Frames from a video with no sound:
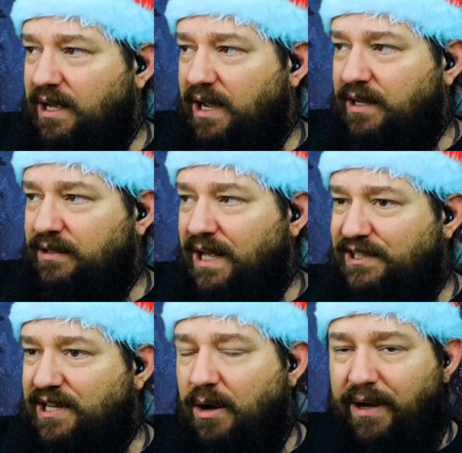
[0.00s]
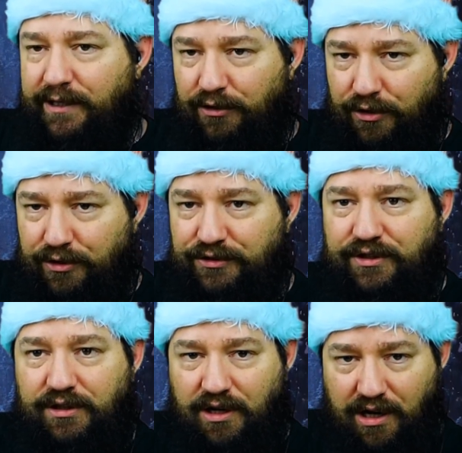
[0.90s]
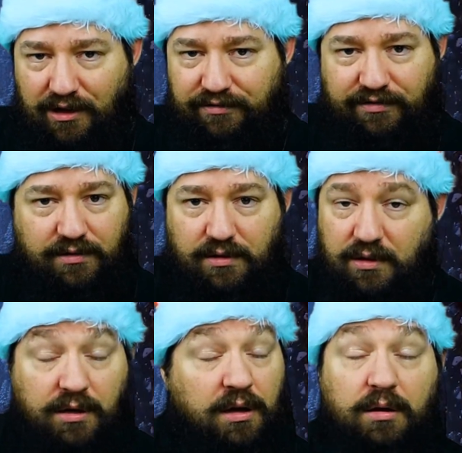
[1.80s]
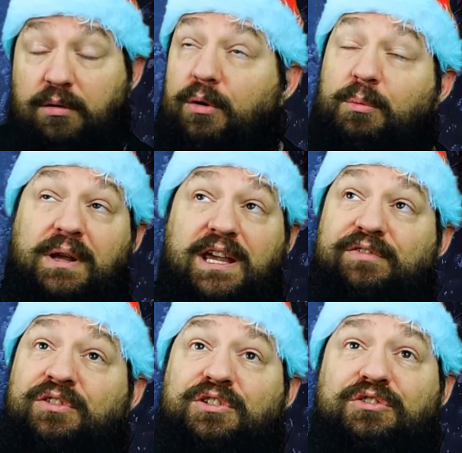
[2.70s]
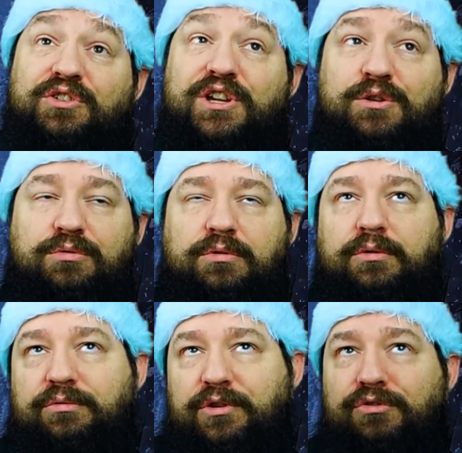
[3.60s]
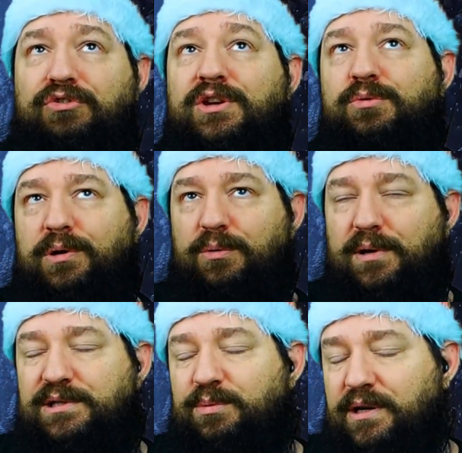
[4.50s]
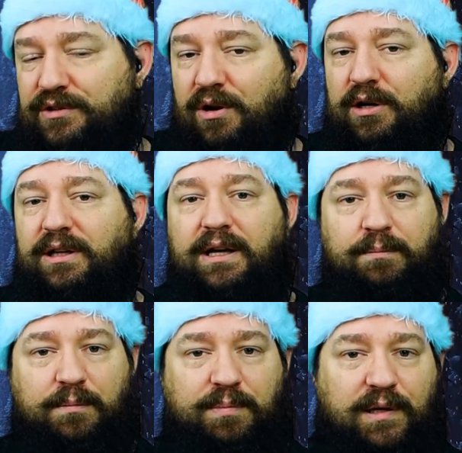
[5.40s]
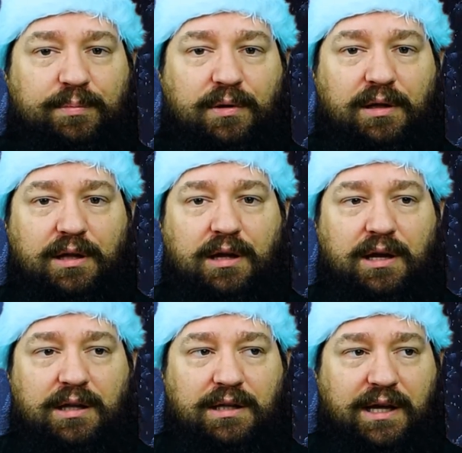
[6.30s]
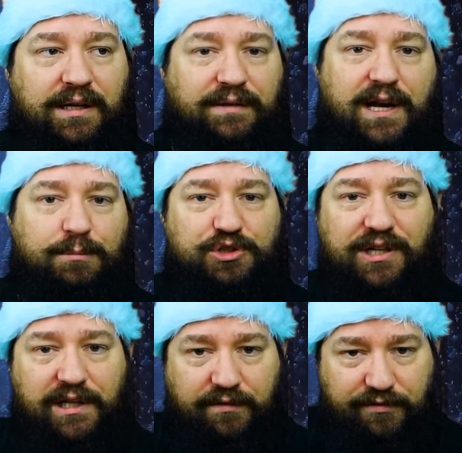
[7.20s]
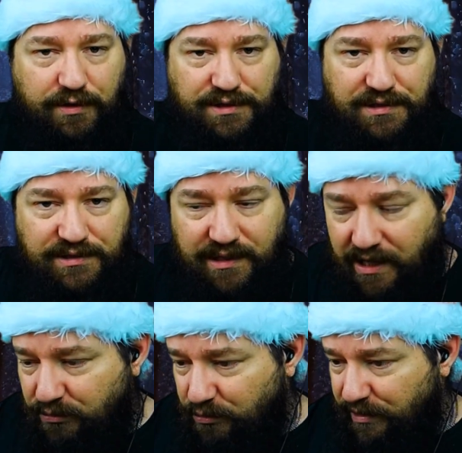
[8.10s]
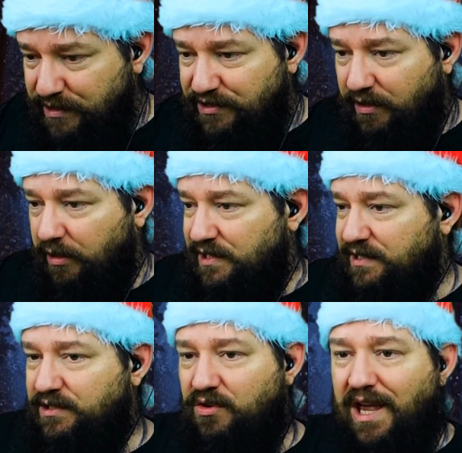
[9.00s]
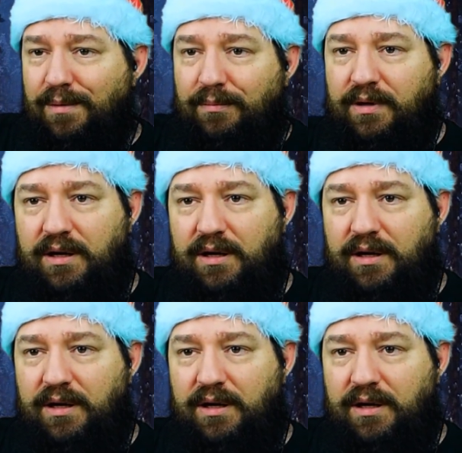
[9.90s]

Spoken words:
and that's how I learned of even the newer ones, when you talk like people like Andrea Bocelli, for instance. I really started listening to him